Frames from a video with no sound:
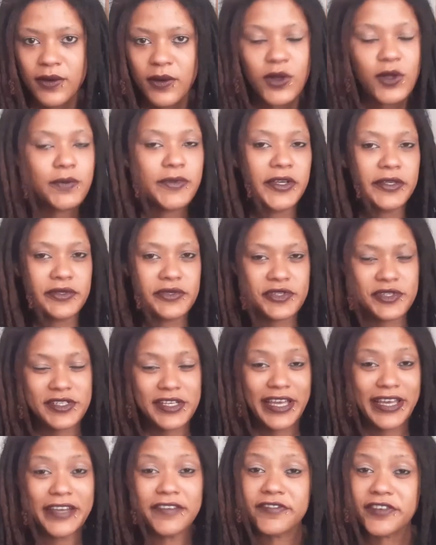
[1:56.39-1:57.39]
Almost
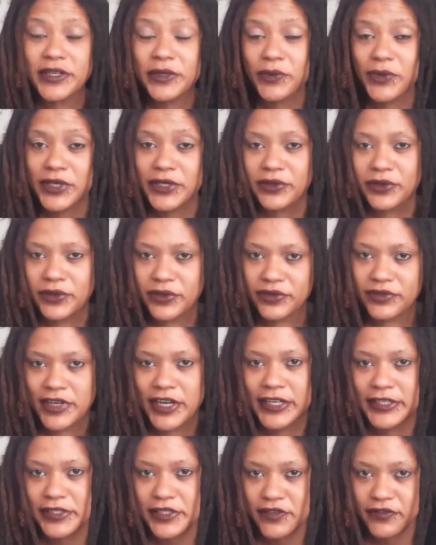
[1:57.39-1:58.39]
everyone who
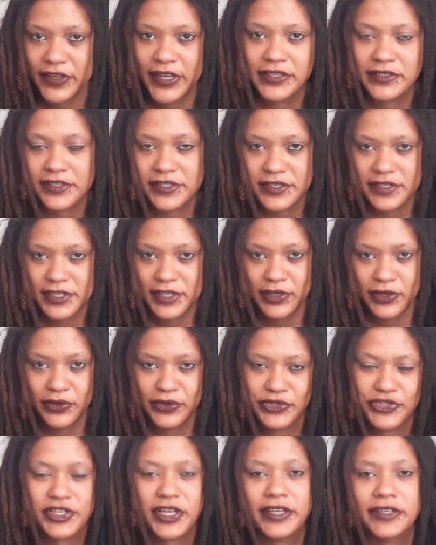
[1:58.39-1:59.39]
writes fantasy
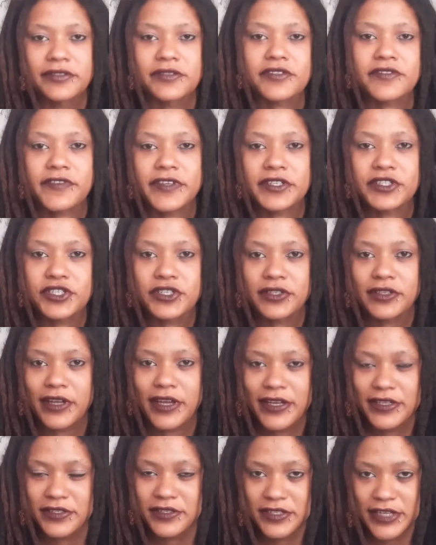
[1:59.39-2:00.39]
or science fiction
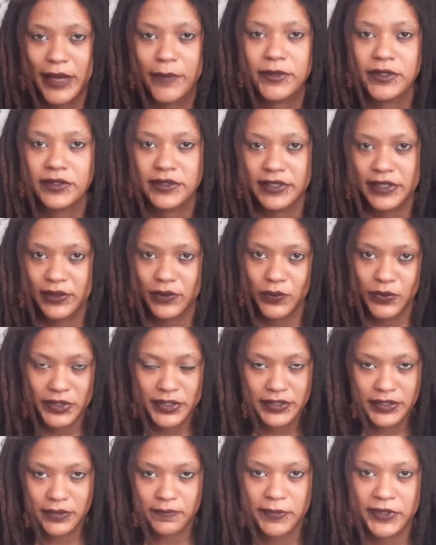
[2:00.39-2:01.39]
has dabbled in
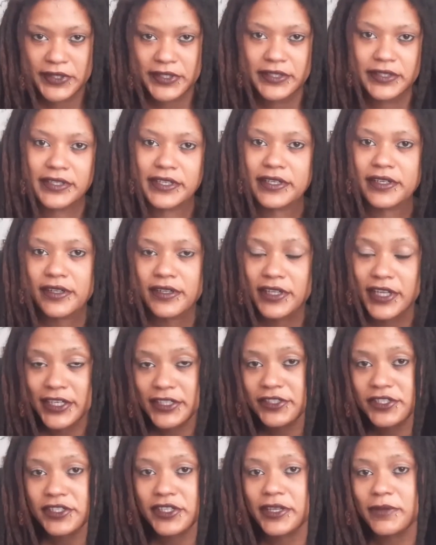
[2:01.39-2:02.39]
world building, largely